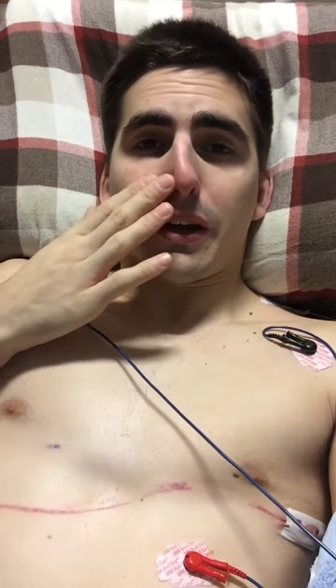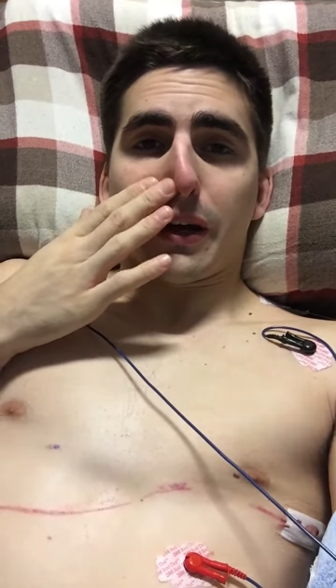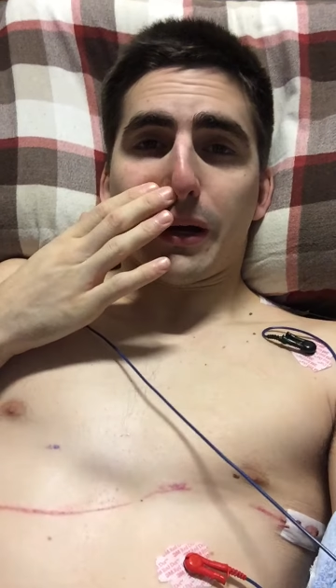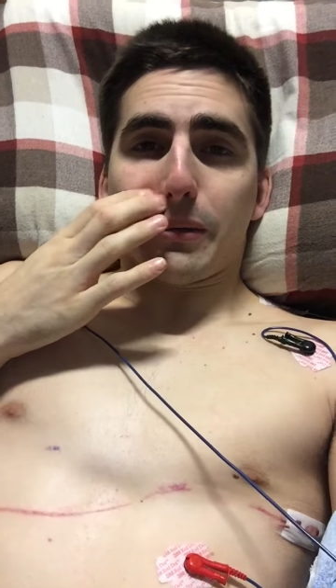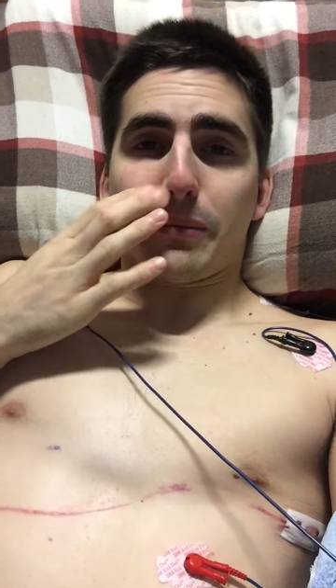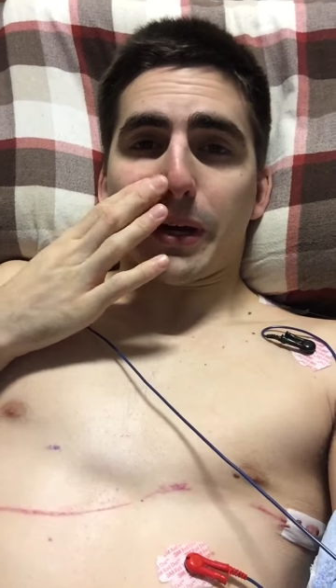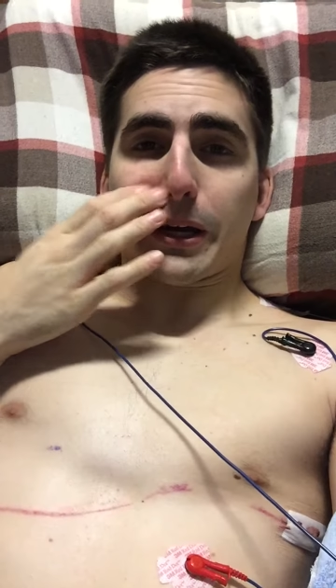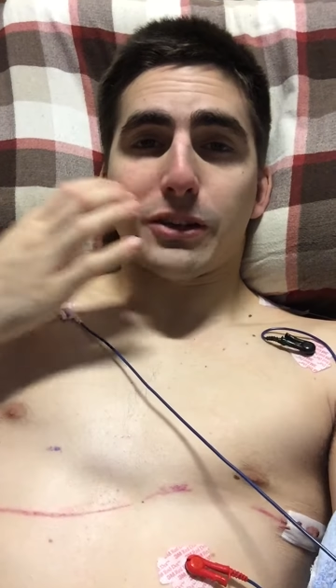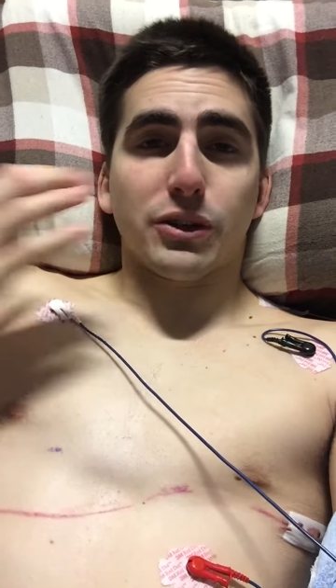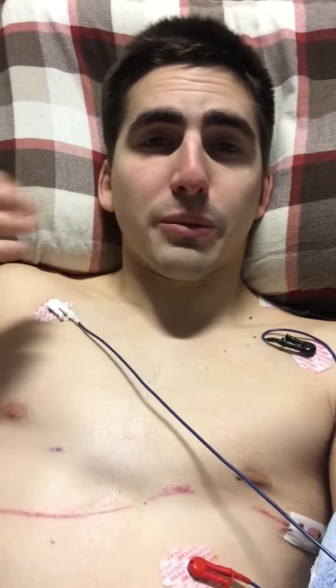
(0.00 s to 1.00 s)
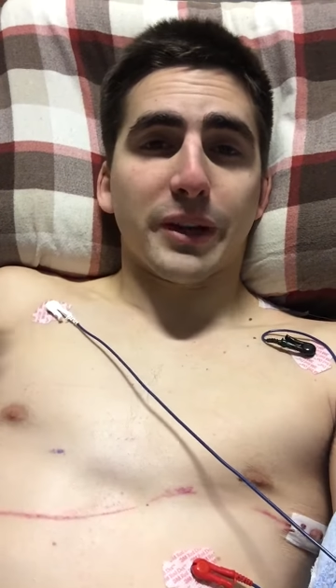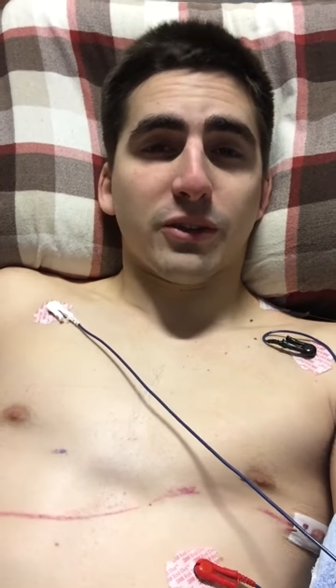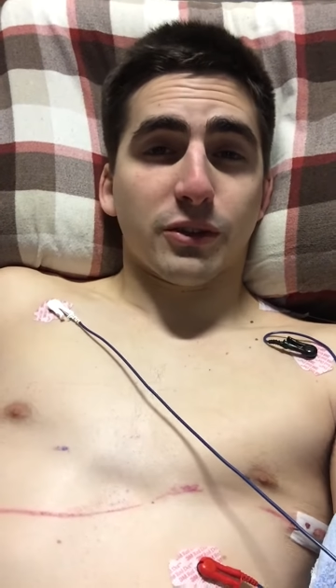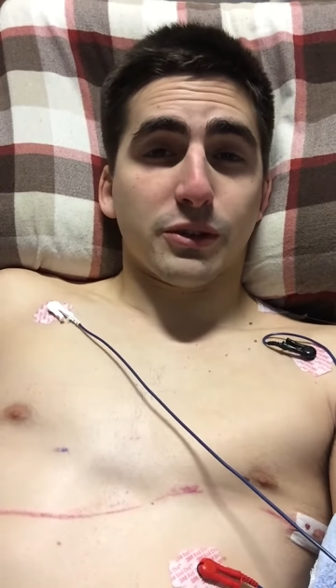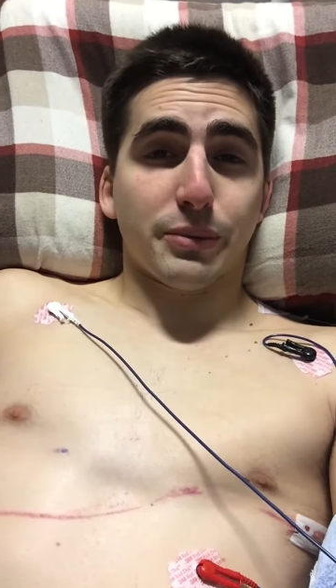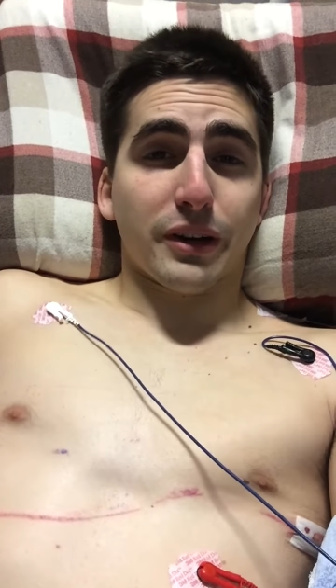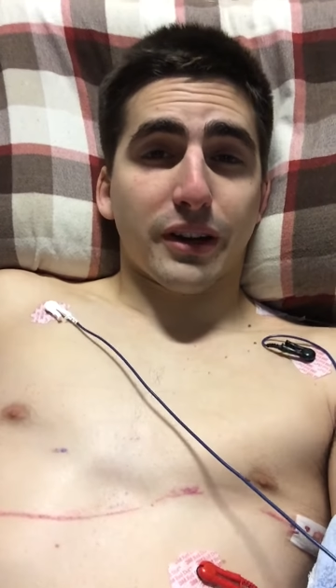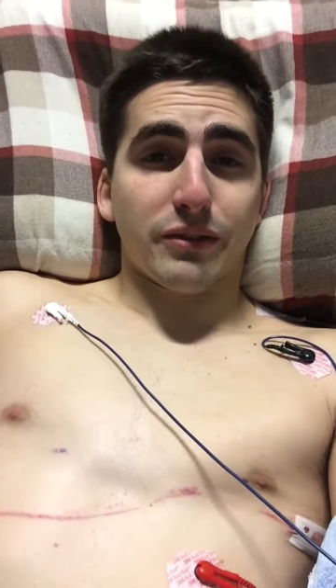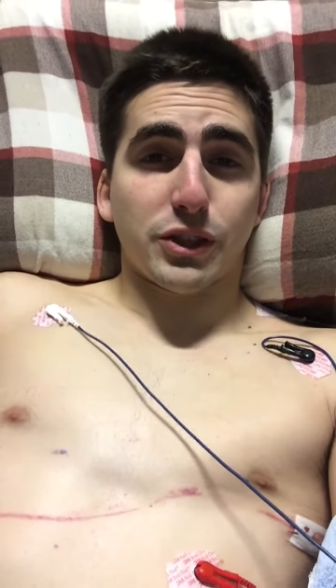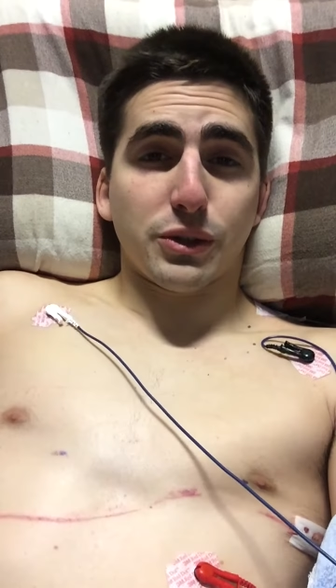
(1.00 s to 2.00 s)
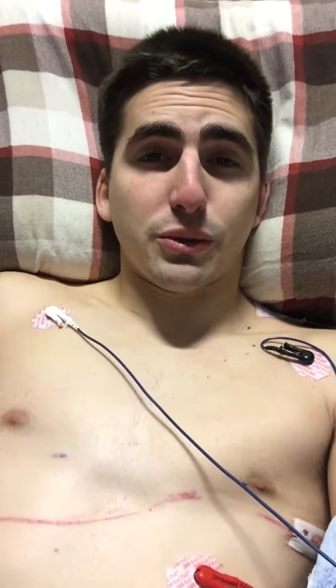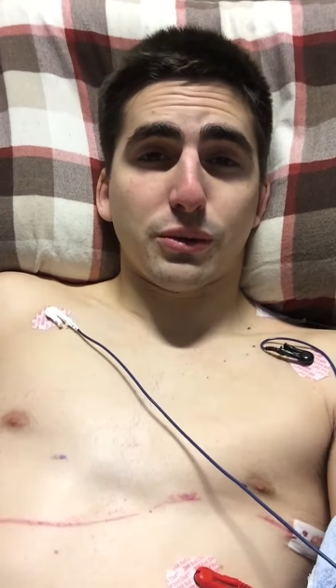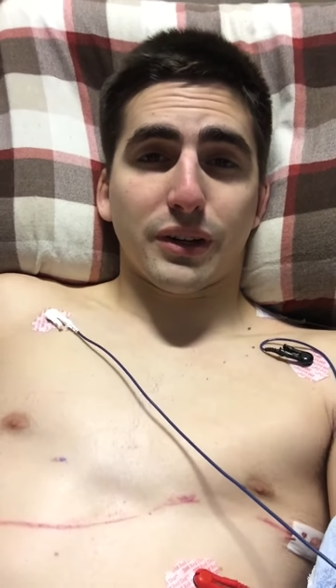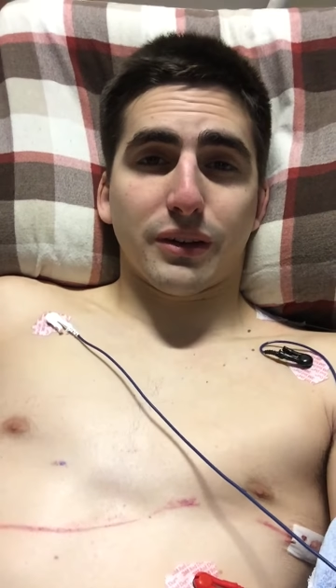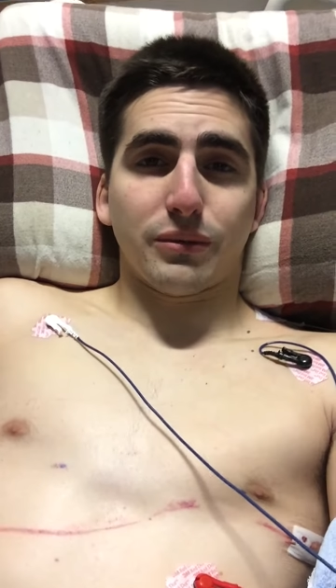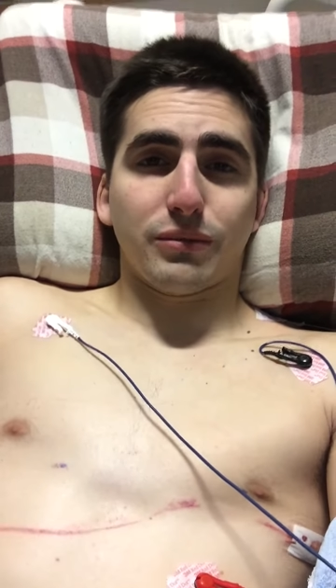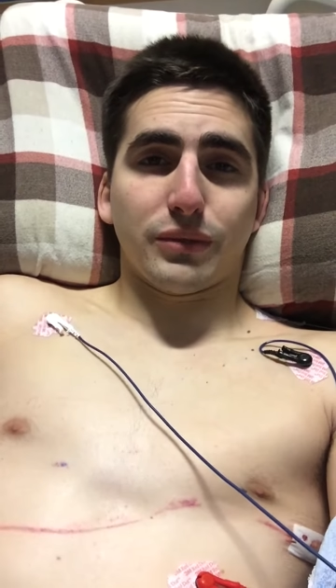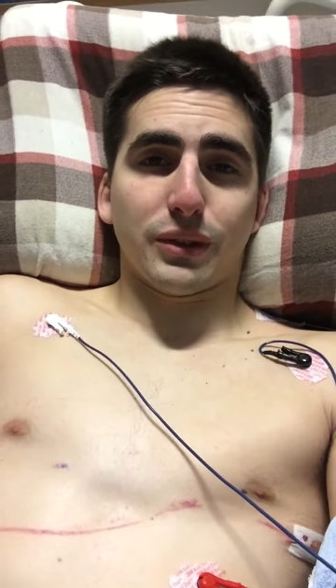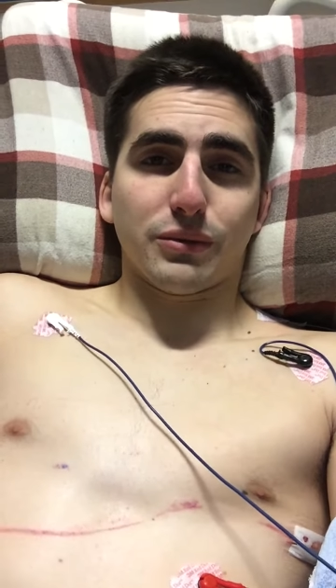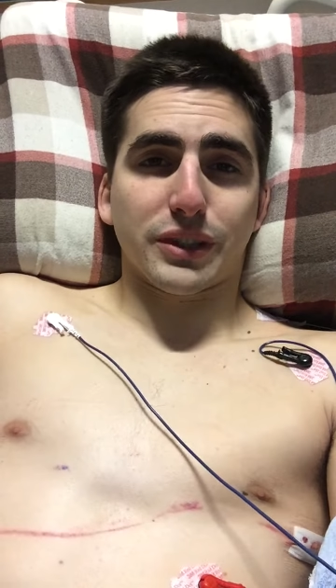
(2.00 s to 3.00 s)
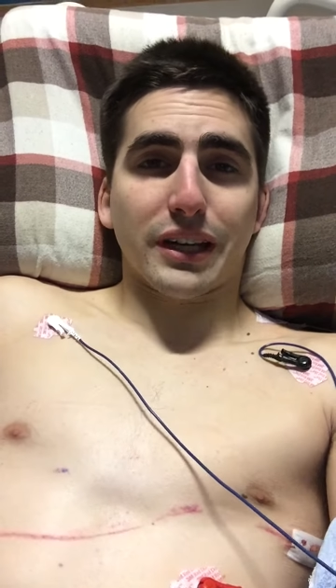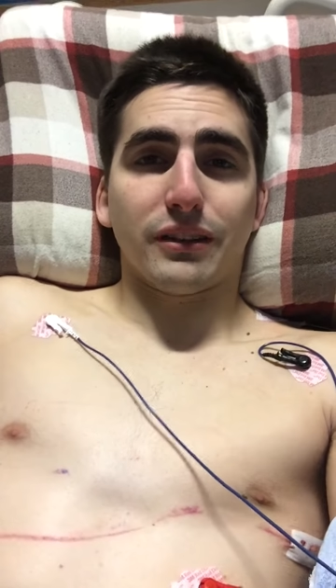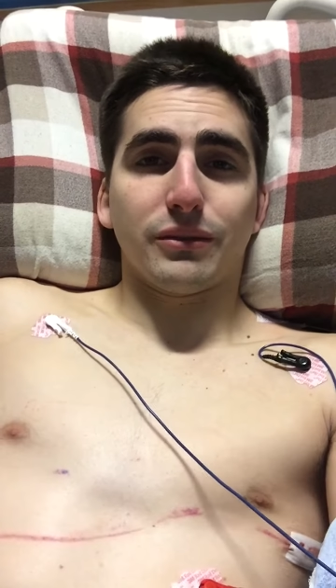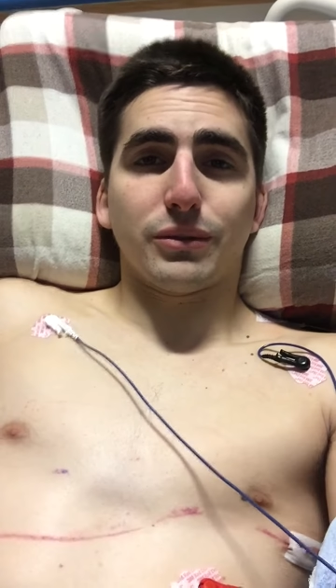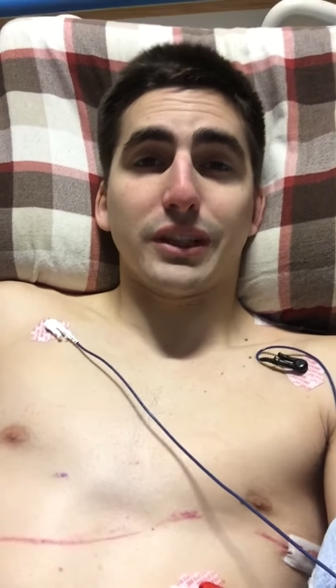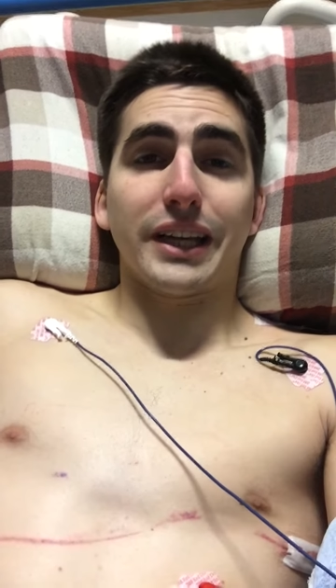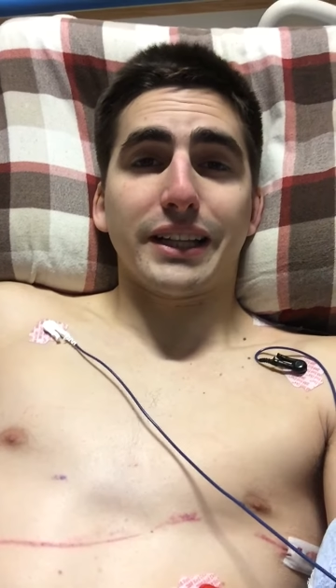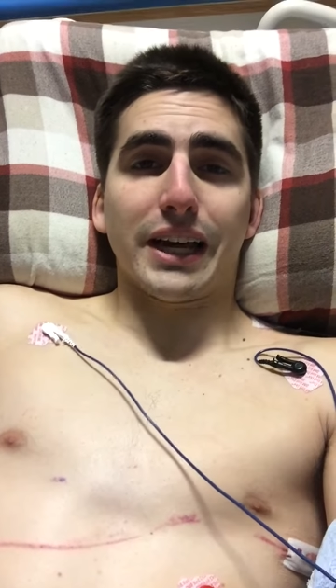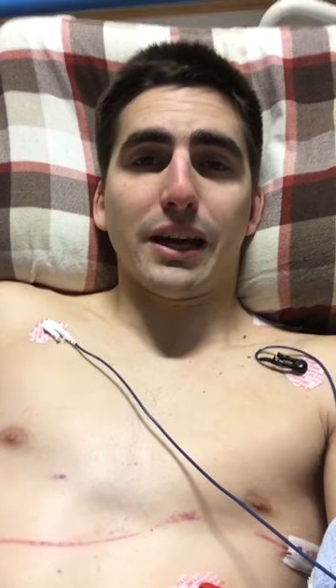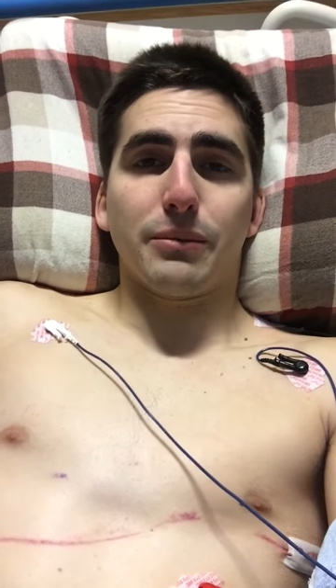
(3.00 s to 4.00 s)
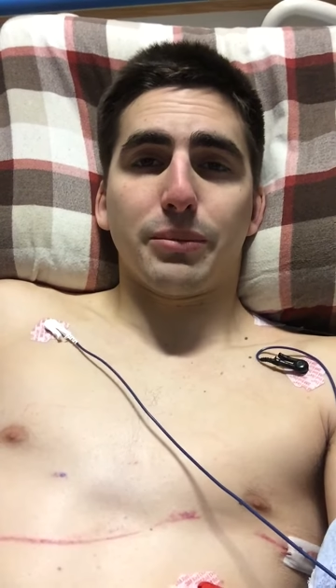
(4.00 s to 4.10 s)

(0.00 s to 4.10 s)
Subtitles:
I kind of told him I'd heard it was better to have two, and I, was kind of would like that.